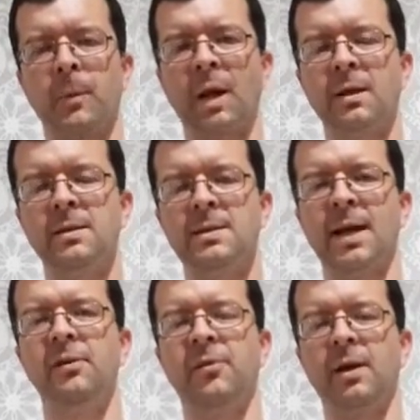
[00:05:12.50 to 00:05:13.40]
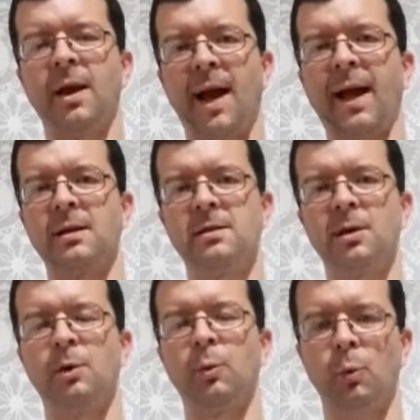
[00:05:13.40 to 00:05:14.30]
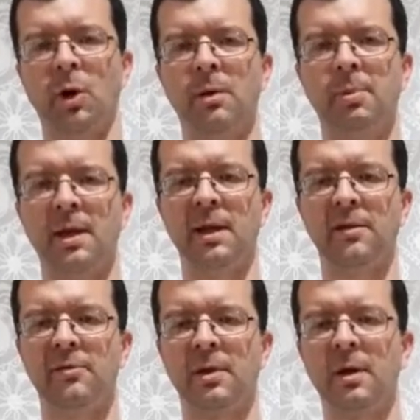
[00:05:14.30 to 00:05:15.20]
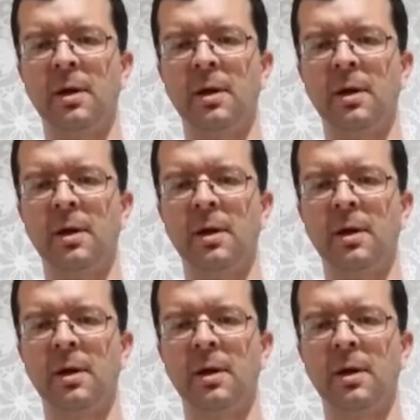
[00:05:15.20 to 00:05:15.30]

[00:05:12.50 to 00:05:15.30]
And David acted on what he believed.